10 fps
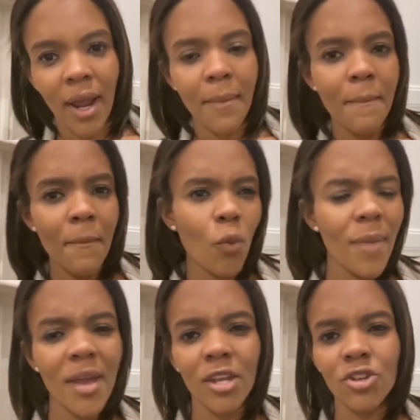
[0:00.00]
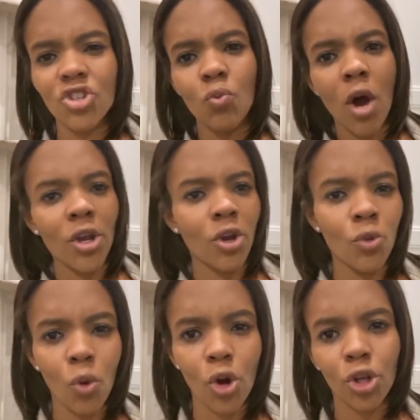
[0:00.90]
Right? Women should want to go
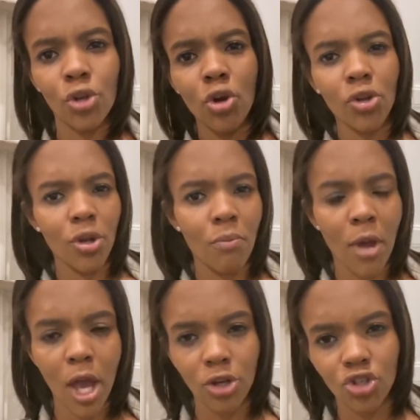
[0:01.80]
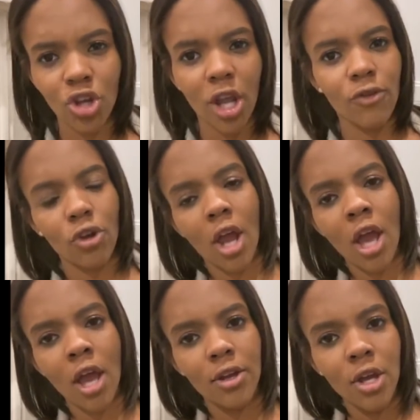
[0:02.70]
to work. You don't need a man. Shave your
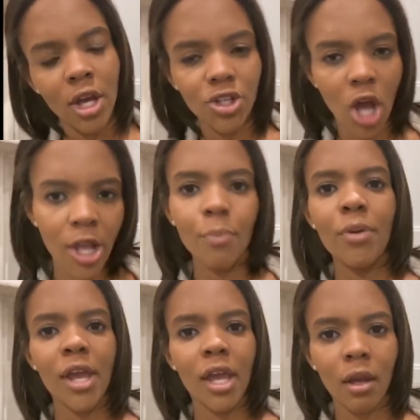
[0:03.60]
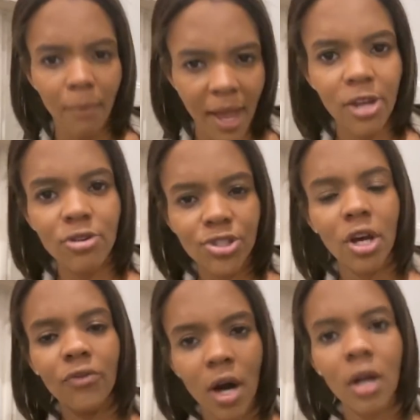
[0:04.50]
head, dye it pink, make
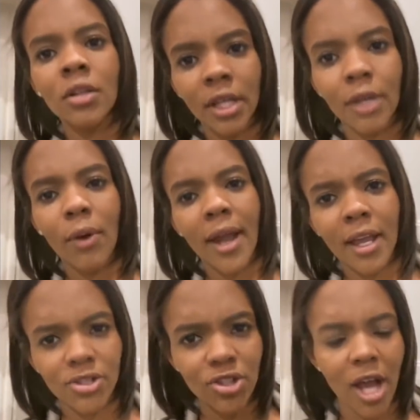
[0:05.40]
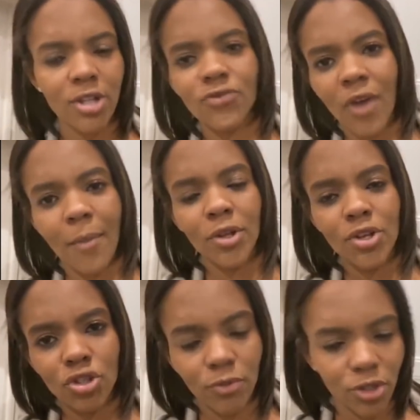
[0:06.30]
yourself ugly, right? Because that's
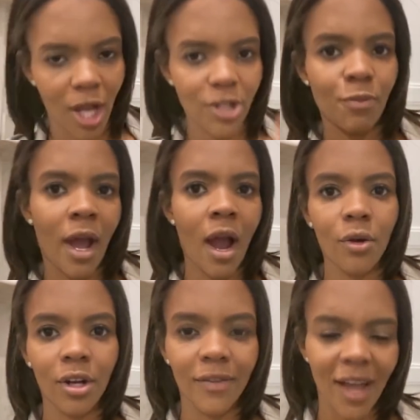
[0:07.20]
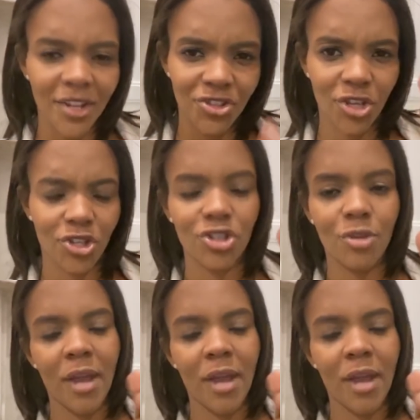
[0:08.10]
feminism and that's power and that sticks it to the